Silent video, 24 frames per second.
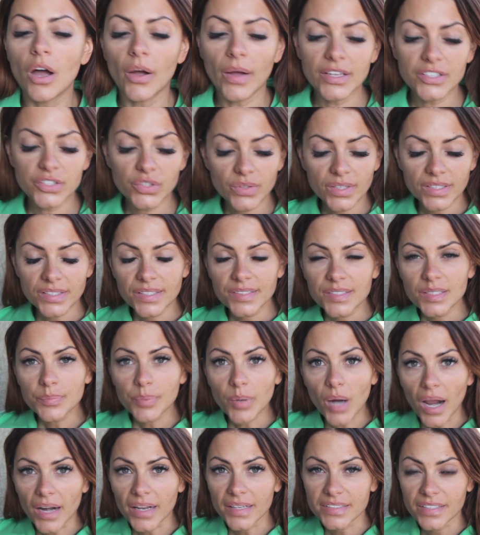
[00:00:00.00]
Okay, so this is a
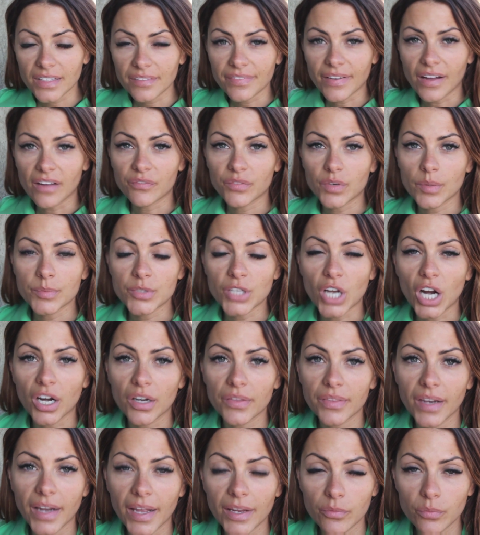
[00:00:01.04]
product I found from
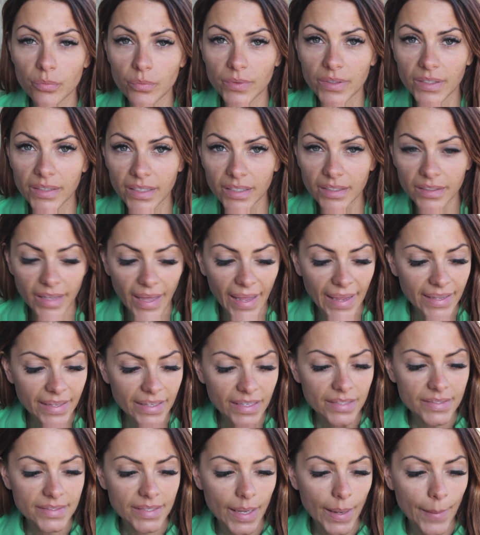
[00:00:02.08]
Tarte that I really like.
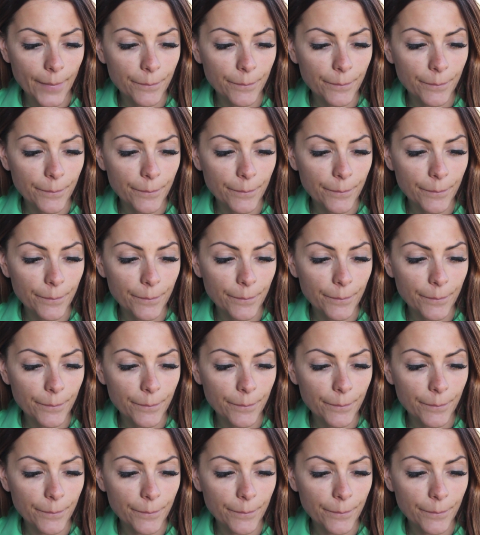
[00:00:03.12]
It's a